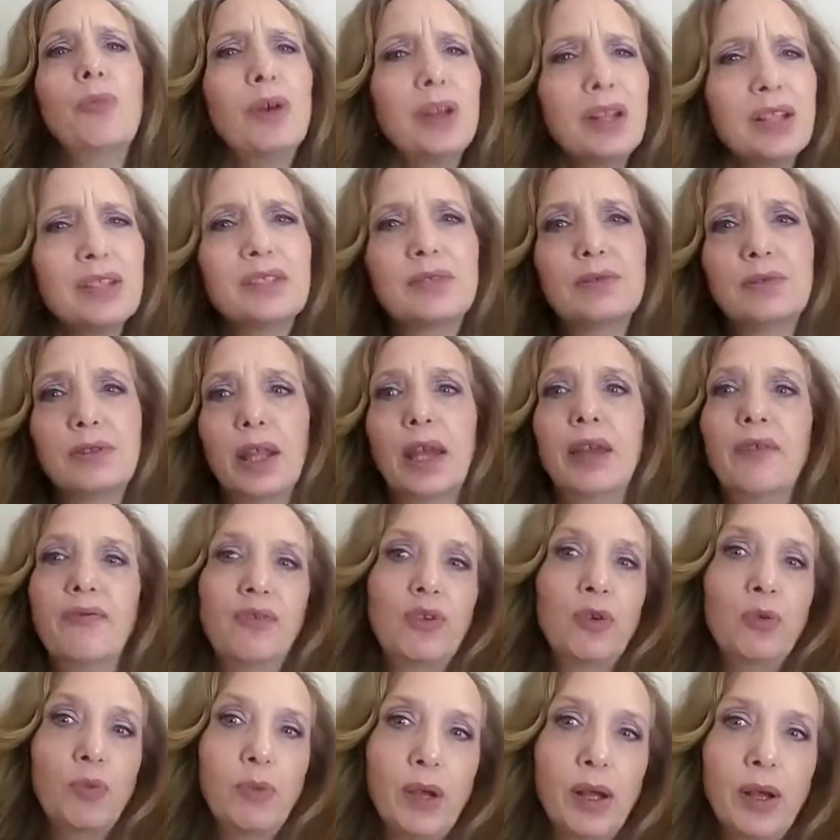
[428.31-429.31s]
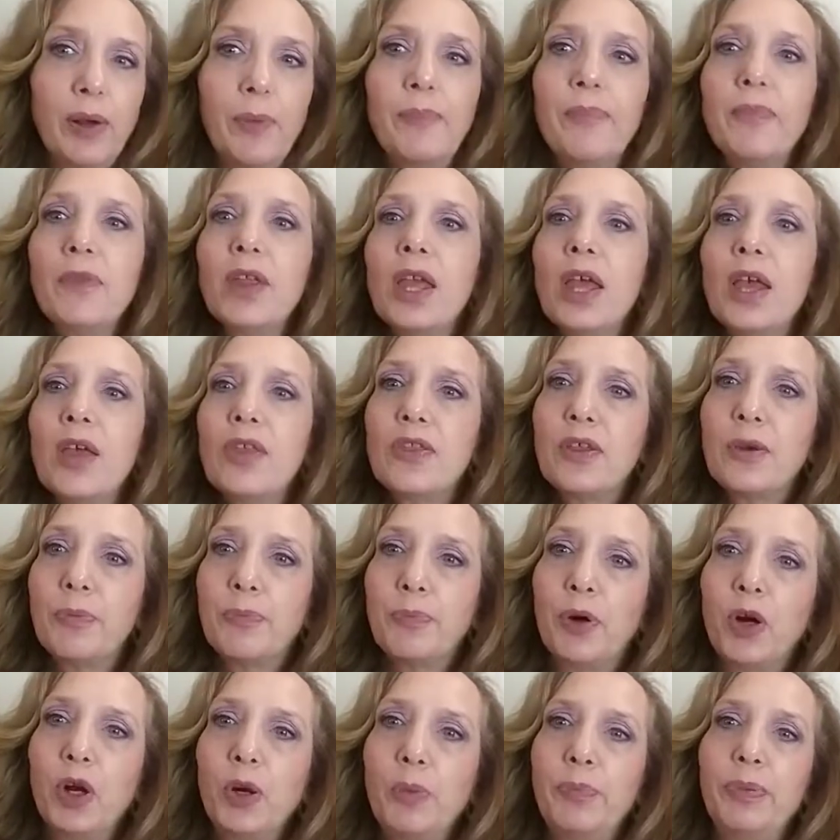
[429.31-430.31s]
What is, if you will, the
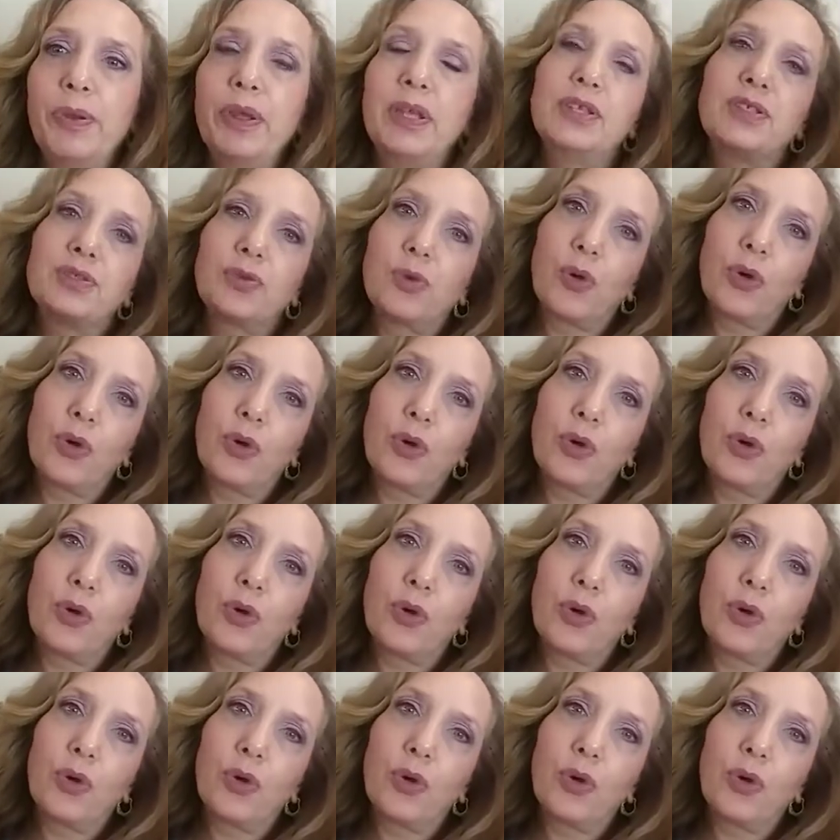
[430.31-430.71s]
purpose